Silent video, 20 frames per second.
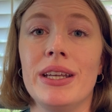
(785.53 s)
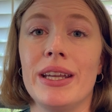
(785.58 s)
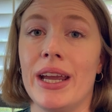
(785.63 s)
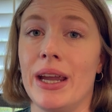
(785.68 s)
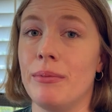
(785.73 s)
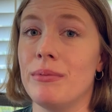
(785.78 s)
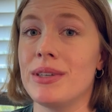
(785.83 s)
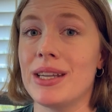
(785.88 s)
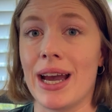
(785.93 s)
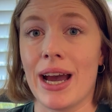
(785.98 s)

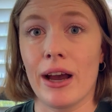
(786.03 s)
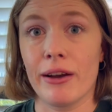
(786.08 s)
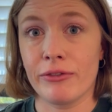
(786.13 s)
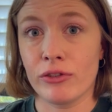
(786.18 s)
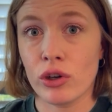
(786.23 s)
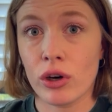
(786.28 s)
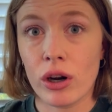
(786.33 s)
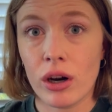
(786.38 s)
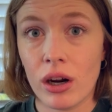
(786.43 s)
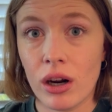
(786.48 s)
named
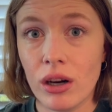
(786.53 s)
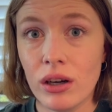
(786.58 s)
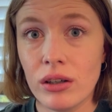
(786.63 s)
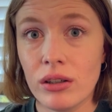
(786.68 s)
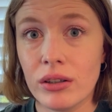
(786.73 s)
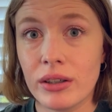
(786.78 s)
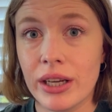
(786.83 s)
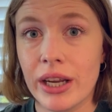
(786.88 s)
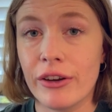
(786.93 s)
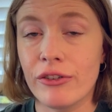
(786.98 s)
after her
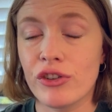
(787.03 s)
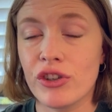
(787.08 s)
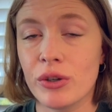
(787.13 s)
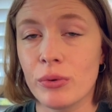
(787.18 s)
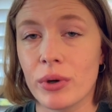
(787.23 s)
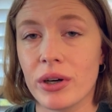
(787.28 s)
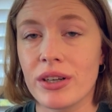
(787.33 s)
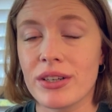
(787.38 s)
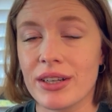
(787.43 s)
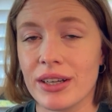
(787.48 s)
if she
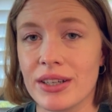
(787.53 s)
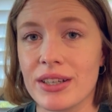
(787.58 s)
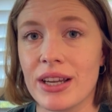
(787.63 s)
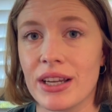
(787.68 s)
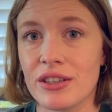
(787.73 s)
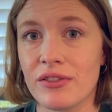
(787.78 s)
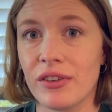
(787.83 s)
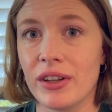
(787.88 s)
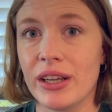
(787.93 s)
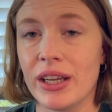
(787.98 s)
were to
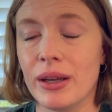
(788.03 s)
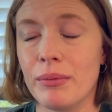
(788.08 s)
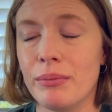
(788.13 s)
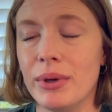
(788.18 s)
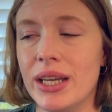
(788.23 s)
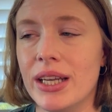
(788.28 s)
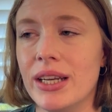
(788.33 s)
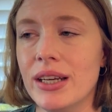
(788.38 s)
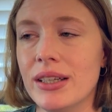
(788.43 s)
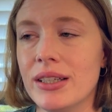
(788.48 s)
successfully
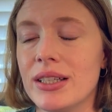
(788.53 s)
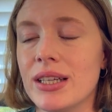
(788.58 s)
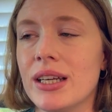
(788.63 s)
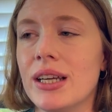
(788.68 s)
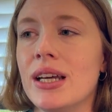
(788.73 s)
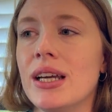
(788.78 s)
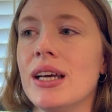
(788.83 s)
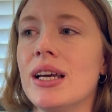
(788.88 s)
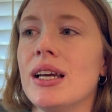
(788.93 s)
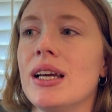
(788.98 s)
compete it.
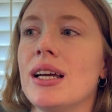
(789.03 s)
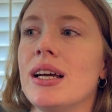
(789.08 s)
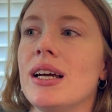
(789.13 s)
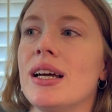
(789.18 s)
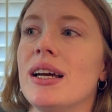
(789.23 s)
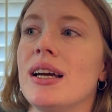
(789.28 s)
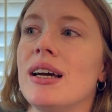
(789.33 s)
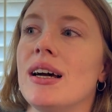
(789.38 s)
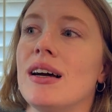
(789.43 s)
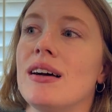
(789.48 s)

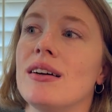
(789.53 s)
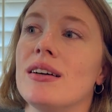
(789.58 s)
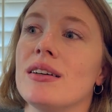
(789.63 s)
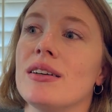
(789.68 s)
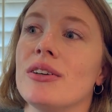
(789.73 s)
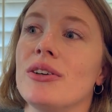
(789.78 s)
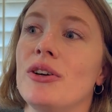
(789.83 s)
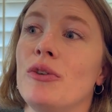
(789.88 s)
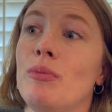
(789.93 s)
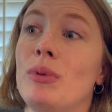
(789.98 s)

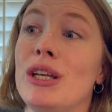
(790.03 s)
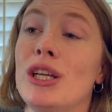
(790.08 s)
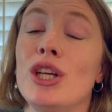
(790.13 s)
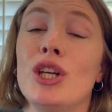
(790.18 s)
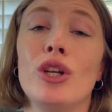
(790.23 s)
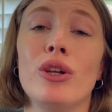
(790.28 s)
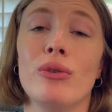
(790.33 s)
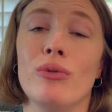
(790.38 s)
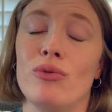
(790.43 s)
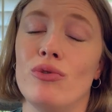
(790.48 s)
Could be
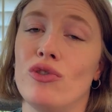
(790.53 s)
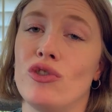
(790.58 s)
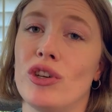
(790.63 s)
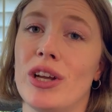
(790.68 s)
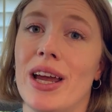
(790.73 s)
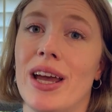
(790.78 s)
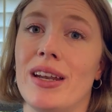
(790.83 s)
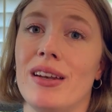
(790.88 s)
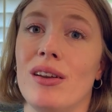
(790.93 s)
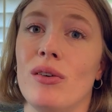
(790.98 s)
huge,
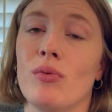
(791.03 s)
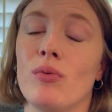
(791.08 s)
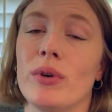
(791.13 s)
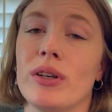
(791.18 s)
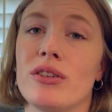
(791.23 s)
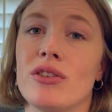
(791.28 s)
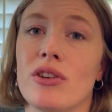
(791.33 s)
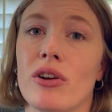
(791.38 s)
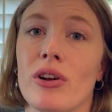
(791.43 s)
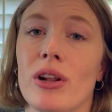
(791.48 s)
and it would
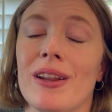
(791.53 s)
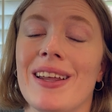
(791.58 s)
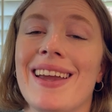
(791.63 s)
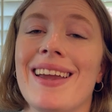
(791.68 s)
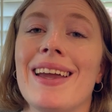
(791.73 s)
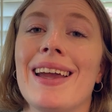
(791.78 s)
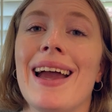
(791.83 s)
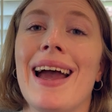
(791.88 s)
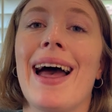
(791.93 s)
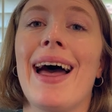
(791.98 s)

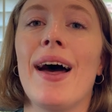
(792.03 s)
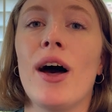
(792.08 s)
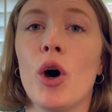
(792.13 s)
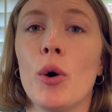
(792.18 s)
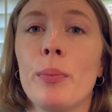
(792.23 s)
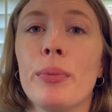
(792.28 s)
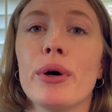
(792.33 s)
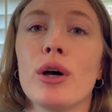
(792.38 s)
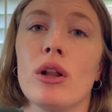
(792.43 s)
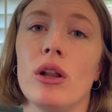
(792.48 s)
certainly
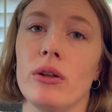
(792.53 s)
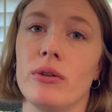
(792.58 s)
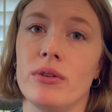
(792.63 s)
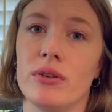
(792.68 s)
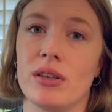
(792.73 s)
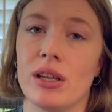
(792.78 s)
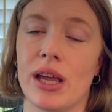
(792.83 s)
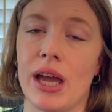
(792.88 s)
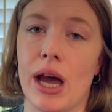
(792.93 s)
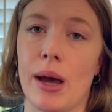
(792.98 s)
help close
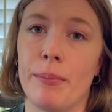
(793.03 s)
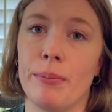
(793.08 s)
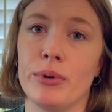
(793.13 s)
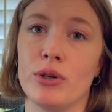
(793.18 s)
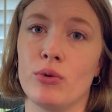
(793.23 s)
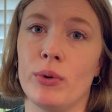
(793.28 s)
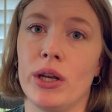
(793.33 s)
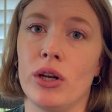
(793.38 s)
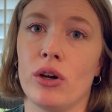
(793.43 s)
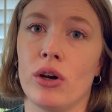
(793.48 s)
the gap
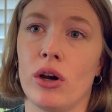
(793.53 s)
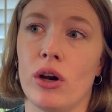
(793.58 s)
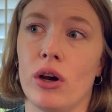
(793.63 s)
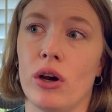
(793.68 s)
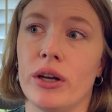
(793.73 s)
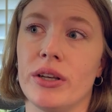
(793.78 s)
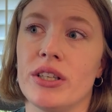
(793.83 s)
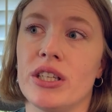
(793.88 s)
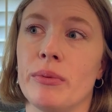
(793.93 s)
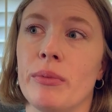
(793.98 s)
between her
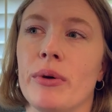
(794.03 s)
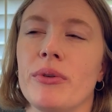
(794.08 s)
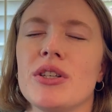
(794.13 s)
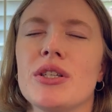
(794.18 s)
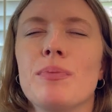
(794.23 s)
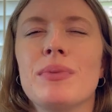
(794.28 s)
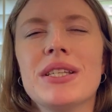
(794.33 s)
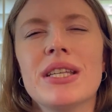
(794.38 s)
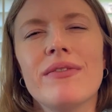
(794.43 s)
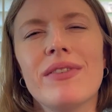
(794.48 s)
and Simone,
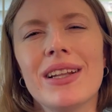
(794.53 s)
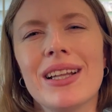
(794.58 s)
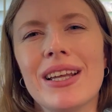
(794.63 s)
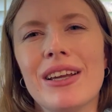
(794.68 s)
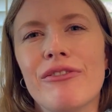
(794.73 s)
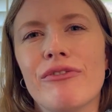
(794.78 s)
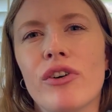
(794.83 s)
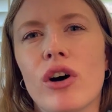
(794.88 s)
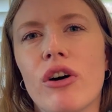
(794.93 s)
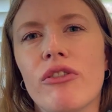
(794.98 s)
specifically
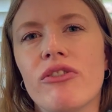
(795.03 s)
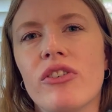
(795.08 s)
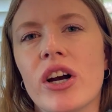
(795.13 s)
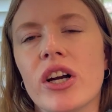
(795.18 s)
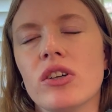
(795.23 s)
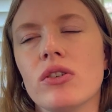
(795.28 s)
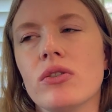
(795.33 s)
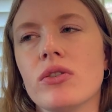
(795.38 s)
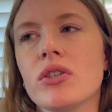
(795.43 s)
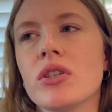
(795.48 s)
in vault
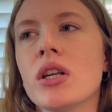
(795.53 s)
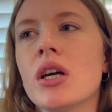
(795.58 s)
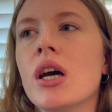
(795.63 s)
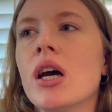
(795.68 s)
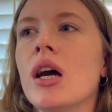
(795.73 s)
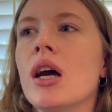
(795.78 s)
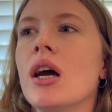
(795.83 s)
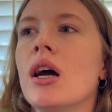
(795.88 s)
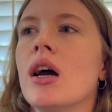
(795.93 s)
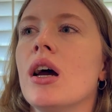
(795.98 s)
finals,
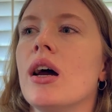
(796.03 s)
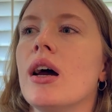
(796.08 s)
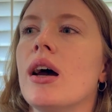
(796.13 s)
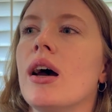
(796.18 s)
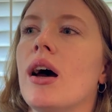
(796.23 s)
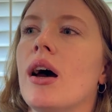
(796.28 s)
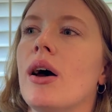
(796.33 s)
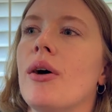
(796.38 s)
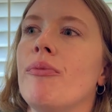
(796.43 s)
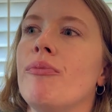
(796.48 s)

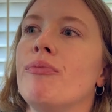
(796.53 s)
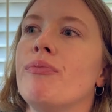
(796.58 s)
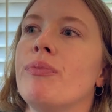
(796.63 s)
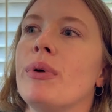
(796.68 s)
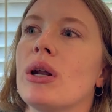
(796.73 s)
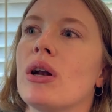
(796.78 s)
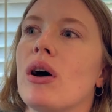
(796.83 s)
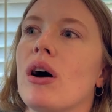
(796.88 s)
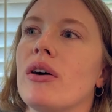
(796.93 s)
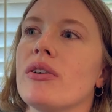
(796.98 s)

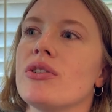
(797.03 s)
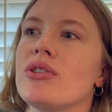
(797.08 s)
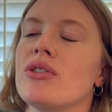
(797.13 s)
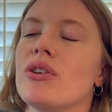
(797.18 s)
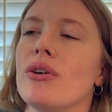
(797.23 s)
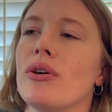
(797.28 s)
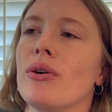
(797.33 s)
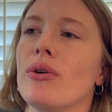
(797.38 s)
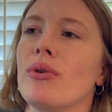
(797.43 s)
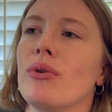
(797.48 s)
but
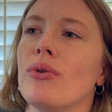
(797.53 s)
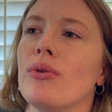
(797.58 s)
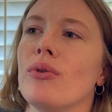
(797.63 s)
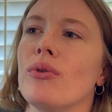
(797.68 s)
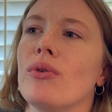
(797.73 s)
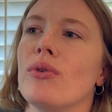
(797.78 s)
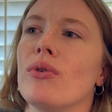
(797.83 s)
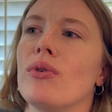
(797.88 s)
also,